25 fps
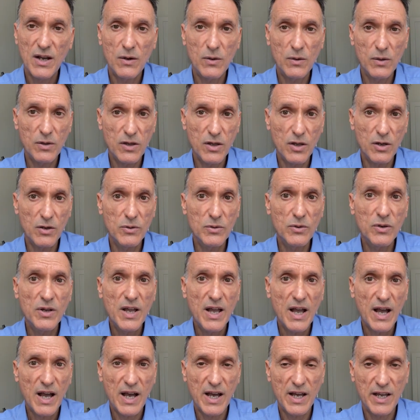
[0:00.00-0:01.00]
although
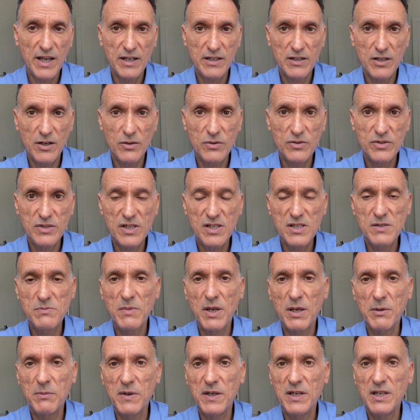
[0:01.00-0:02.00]
higher doses
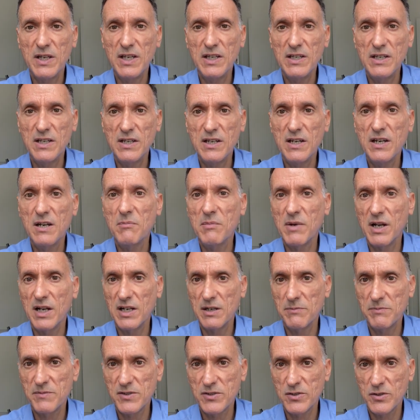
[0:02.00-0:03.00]
may be needed in
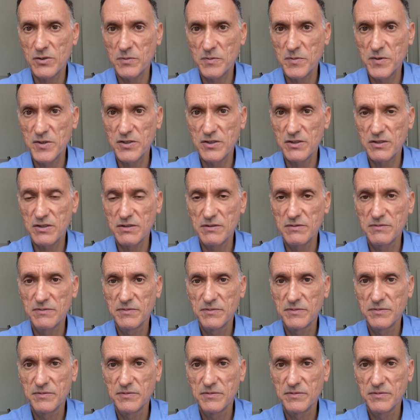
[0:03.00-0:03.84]
malabsorption.